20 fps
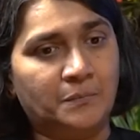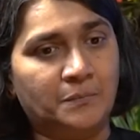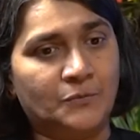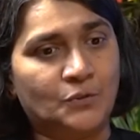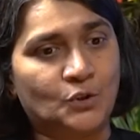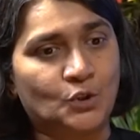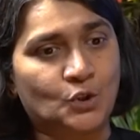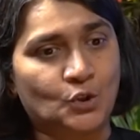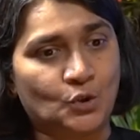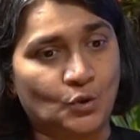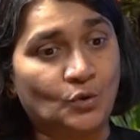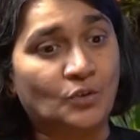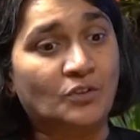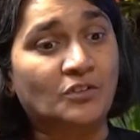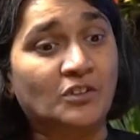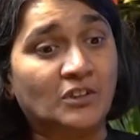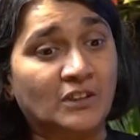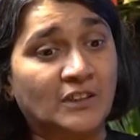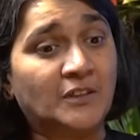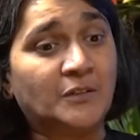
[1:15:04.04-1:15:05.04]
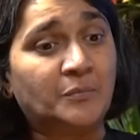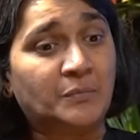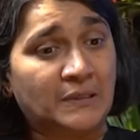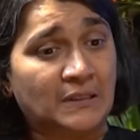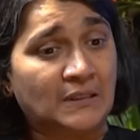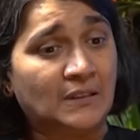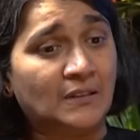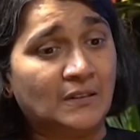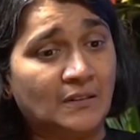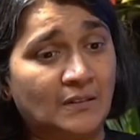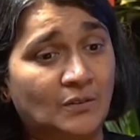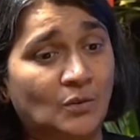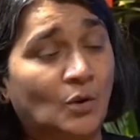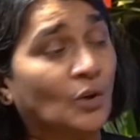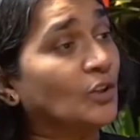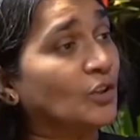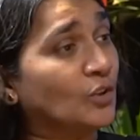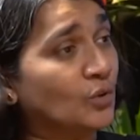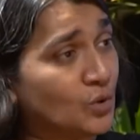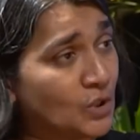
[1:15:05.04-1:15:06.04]
should really be
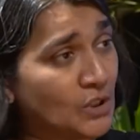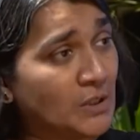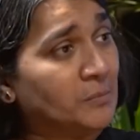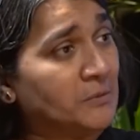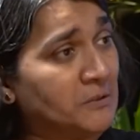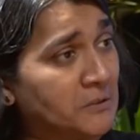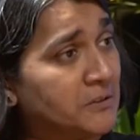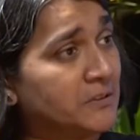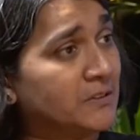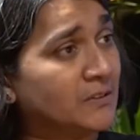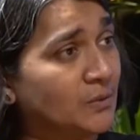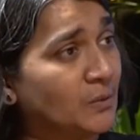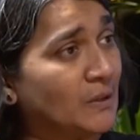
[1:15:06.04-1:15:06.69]
non-negotiables,